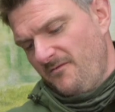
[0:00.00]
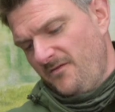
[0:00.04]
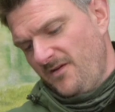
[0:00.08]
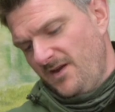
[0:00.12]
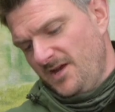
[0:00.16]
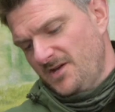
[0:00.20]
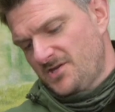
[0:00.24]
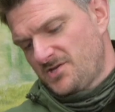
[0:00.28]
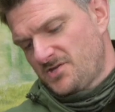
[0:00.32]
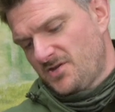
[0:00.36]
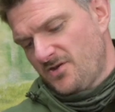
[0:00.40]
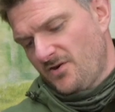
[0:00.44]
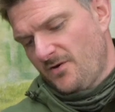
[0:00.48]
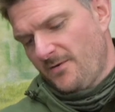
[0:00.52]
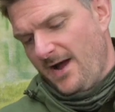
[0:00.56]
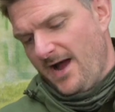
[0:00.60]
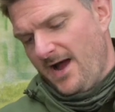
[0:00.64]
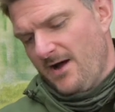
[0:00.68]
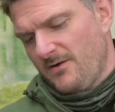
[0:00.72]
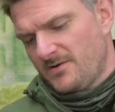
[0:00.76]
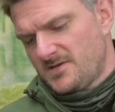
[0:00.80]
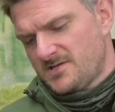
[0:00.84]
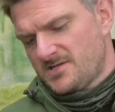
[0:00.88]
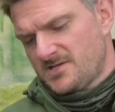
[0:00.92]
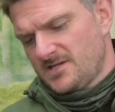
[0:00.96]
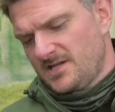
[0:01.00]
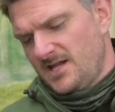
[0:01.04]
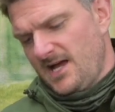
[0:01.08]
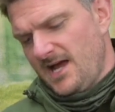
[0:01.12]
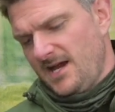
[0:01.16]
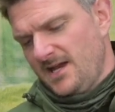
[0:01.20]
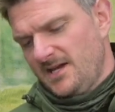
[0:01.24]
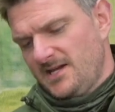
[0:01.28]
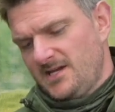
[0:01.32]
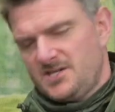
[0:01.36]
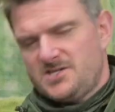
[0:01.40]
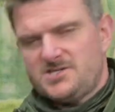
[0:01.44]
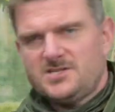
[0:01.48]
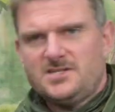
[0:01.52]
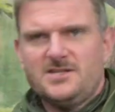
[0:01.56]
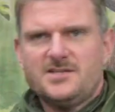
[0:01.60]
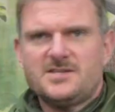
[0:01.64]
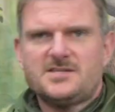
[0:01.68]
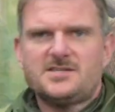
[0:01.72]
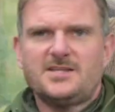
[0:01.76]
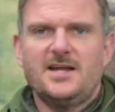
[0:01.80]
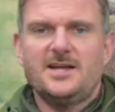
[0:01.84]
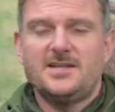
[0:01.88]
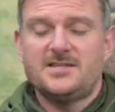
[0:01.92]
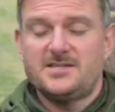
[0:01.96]
finish throughout, slightly dished in
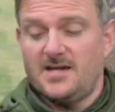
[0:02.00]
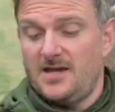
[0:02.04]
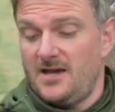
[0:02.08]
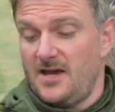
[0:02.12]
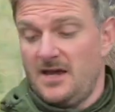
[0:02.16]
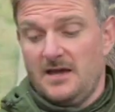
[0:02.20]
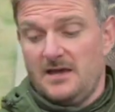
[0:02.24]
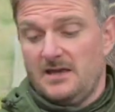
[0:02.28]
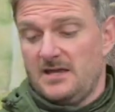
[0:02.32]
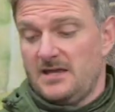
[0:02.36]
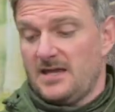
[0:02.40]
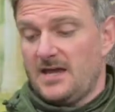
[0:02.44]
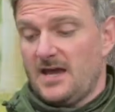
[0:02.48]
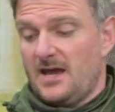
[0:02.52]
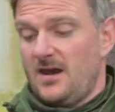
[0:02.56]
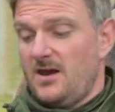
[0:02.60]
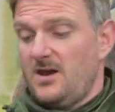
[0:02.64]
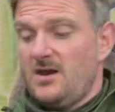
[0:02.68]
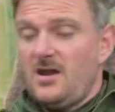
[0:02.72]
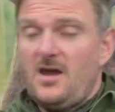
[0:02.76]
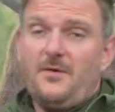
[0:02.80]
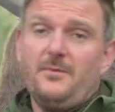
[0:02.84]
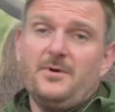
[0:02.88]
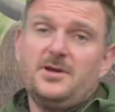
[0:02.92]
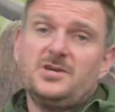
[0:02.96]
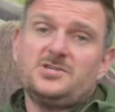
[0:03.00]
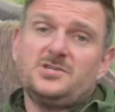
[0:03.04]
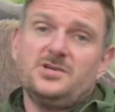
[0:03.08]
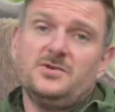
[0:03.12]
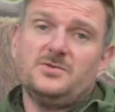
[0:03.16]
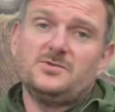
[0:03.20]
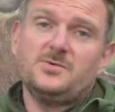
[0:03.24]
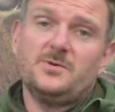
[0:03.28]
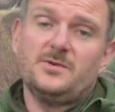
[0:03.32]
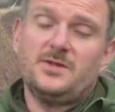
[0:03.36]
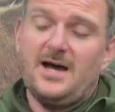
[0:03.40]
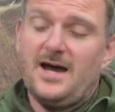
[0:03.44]
the centre. You get no issues with